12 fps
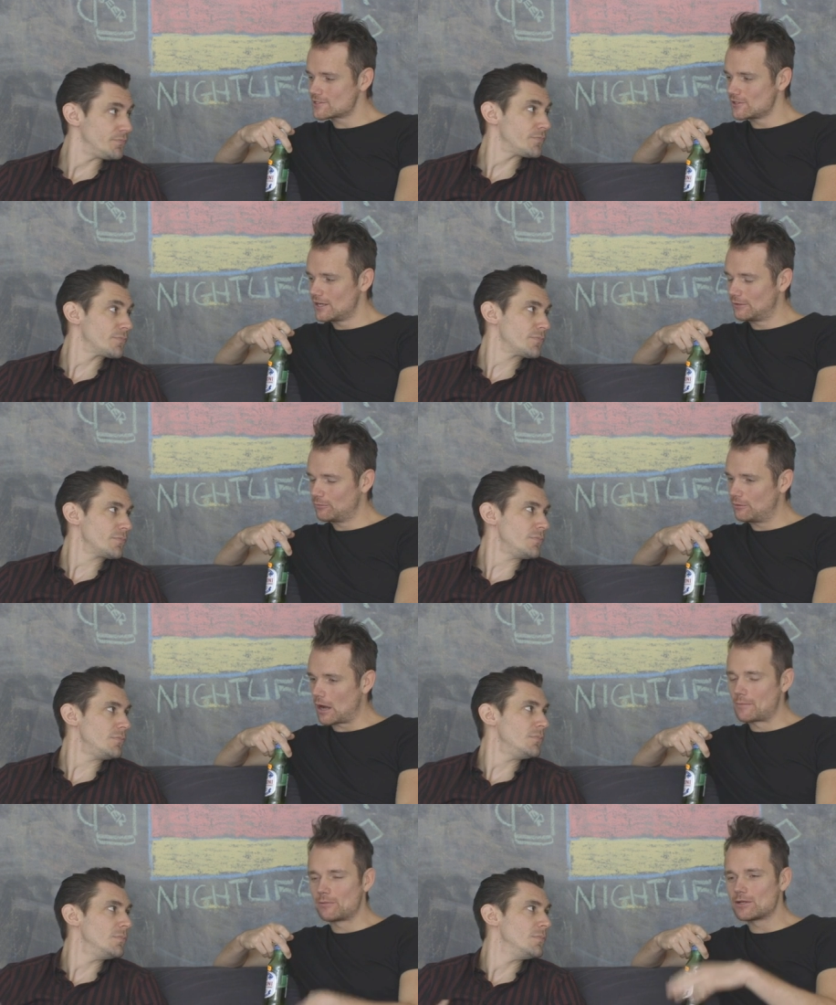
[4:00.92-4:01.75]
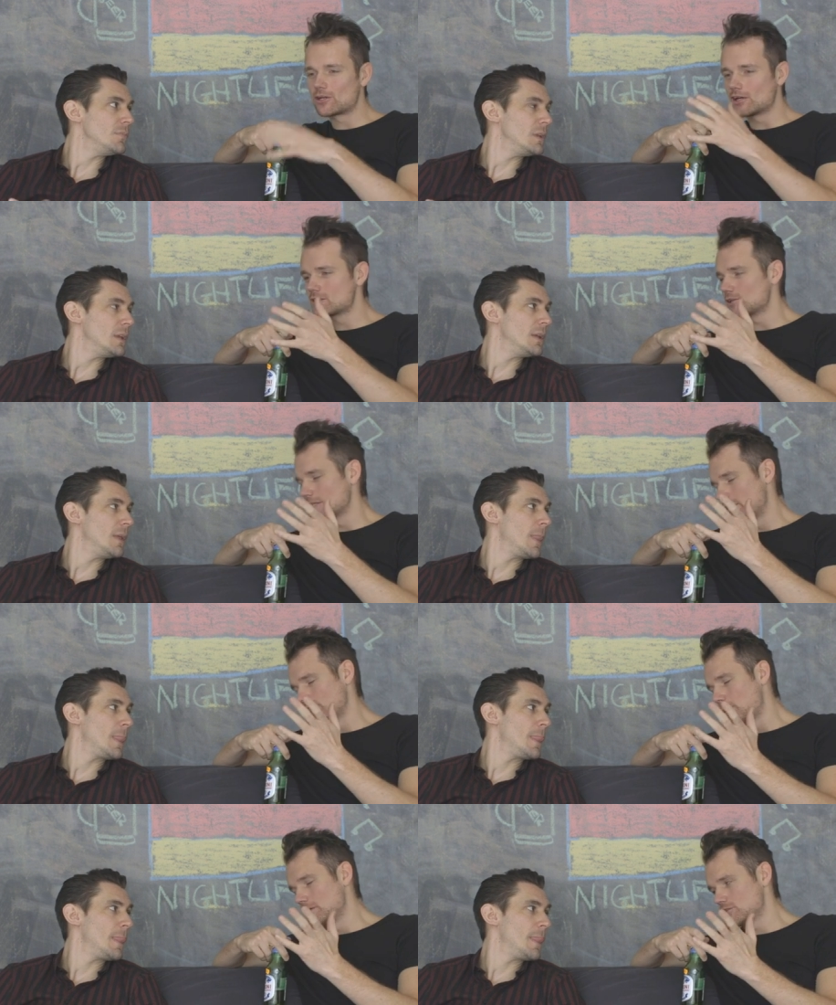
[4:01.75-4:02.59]
Speaker 1: a sign. We, I mean, we kind of took that
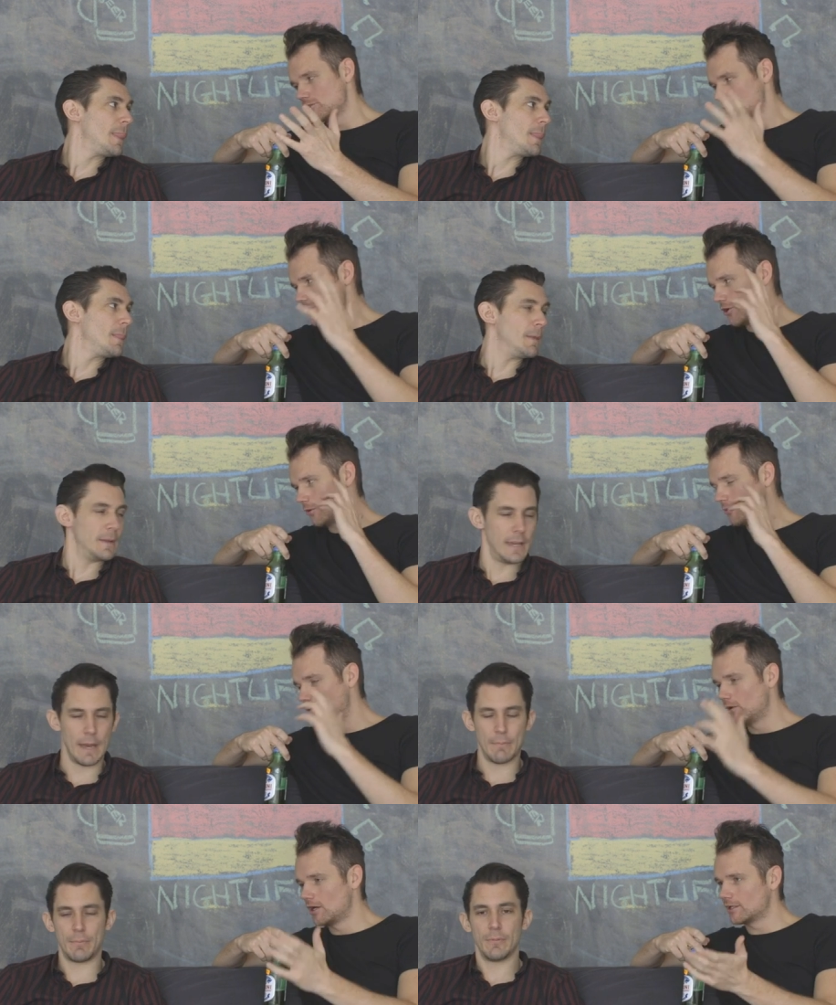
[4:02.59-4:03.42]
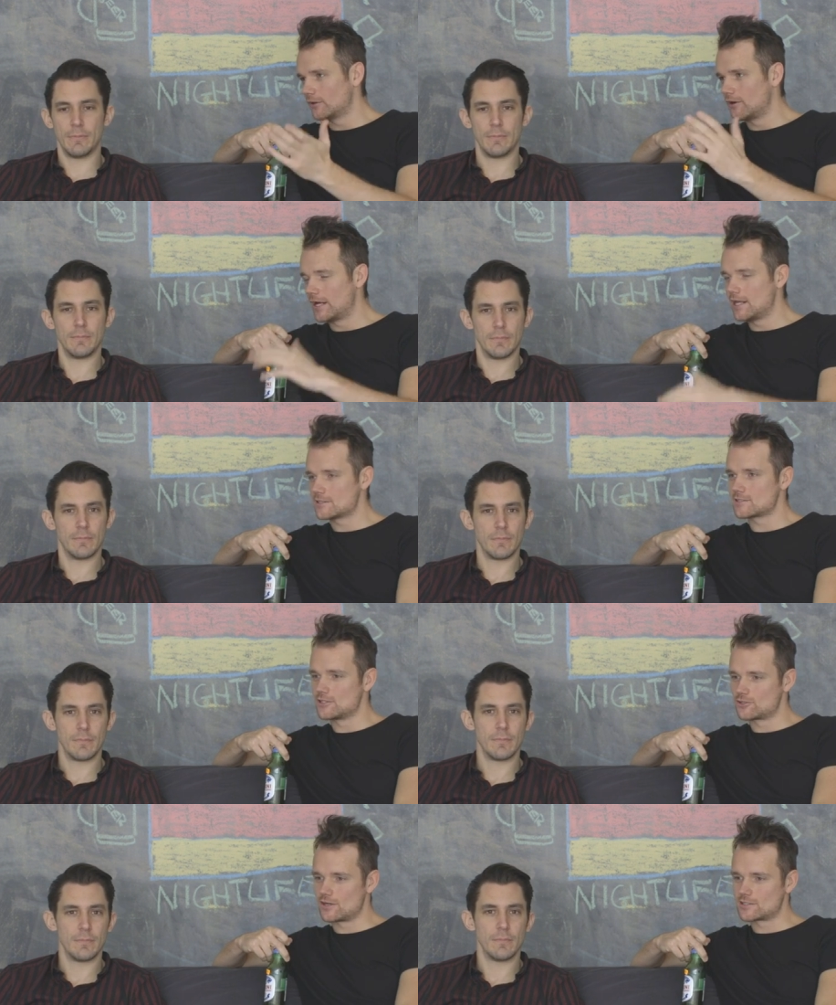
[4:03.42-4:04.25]
with a pinch of salt. Yeah. We were like, all right, that's
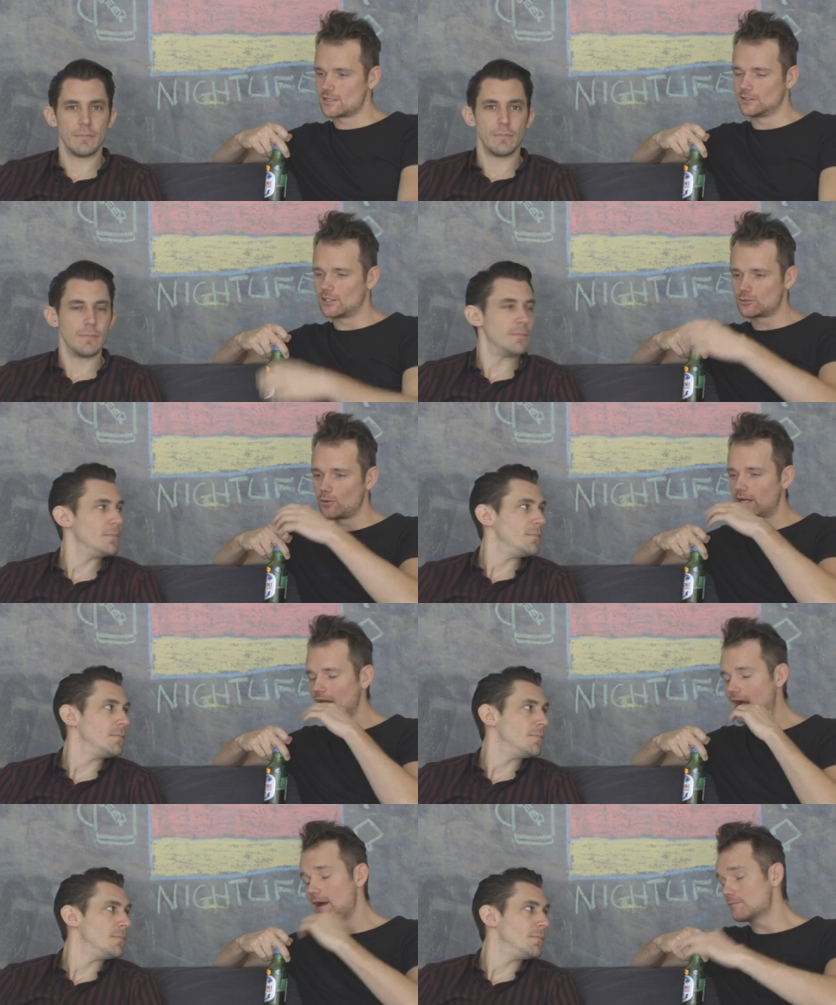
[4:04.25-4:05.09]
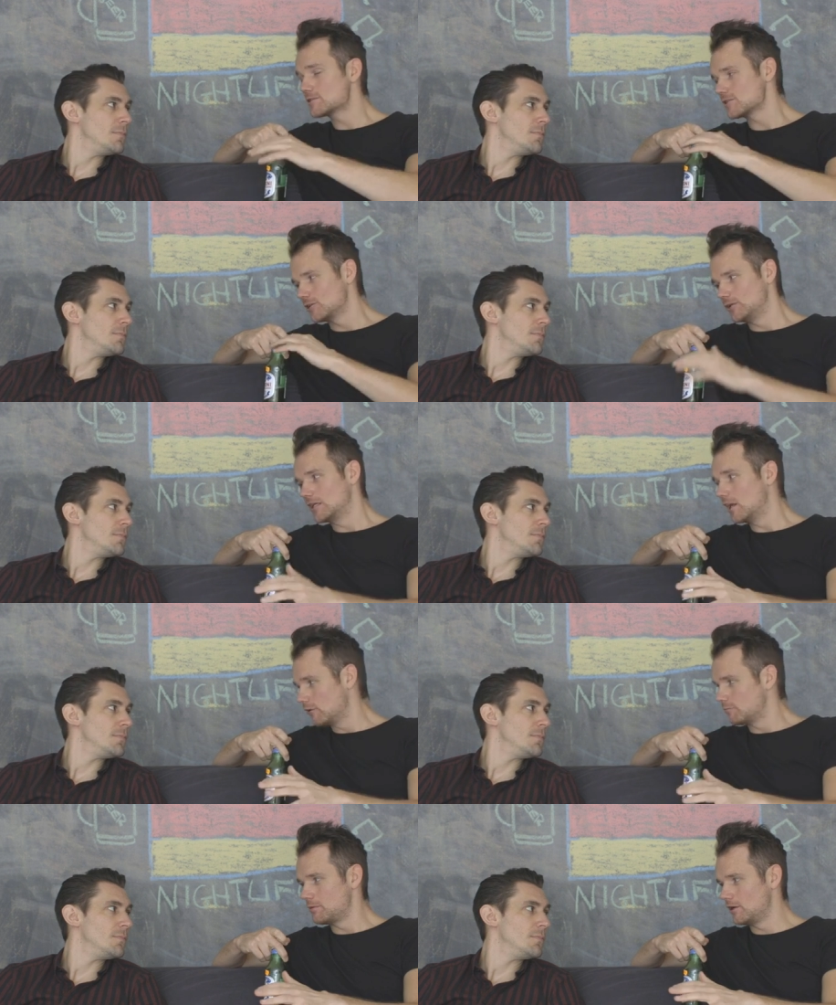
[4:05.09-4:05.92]
interesting because we absolutely
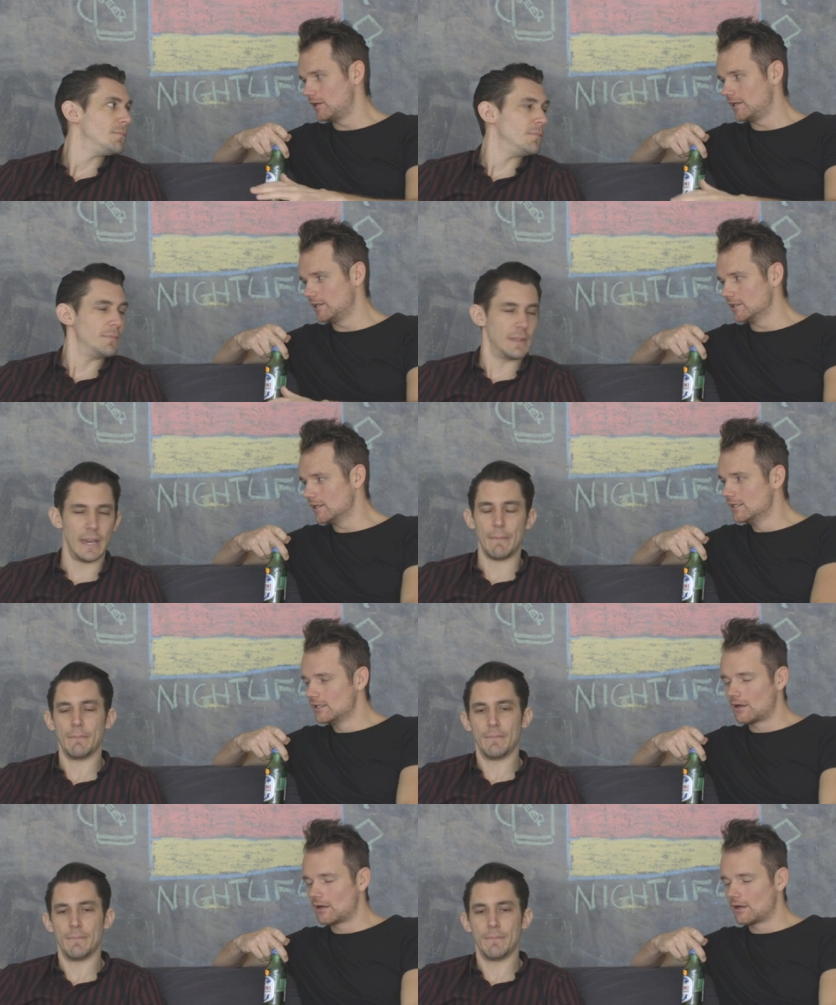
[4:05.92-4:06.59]
love Berlin. Yeah.